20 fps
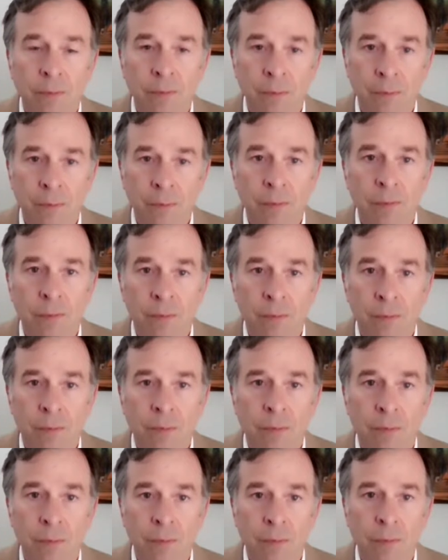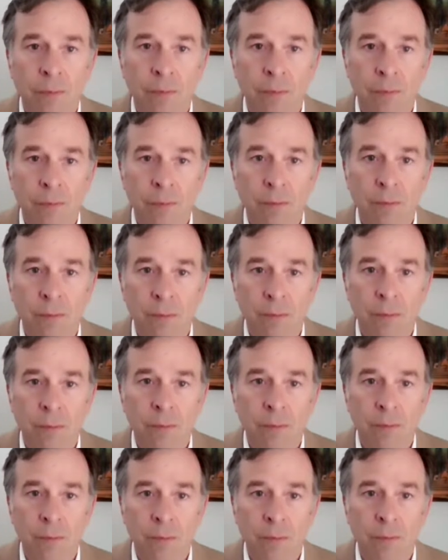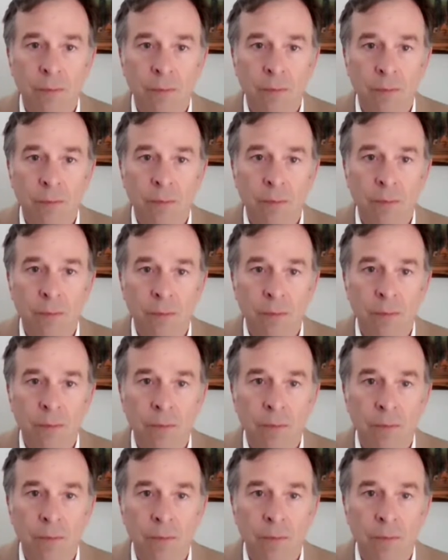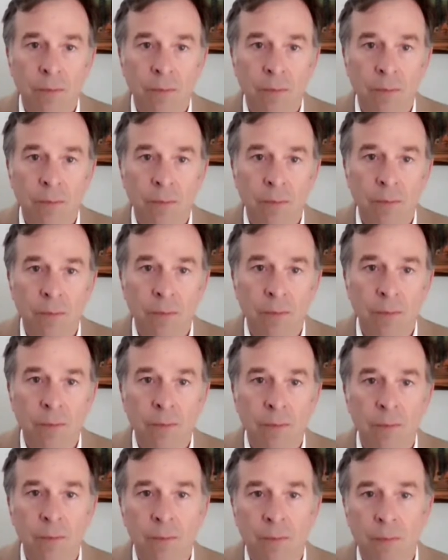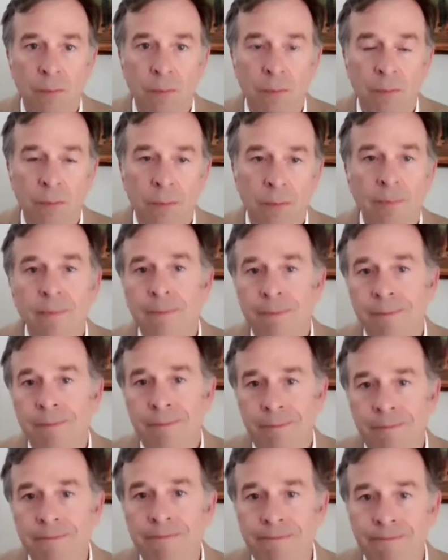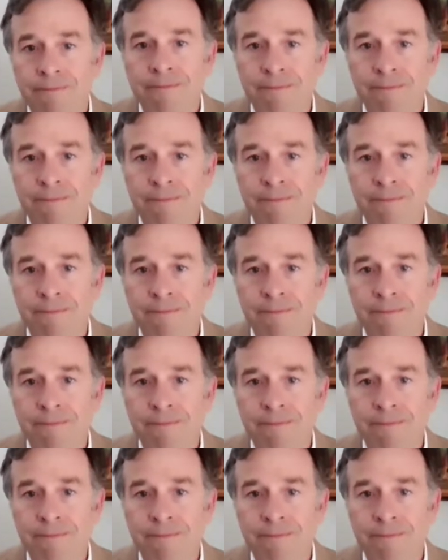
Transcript: (not speaking)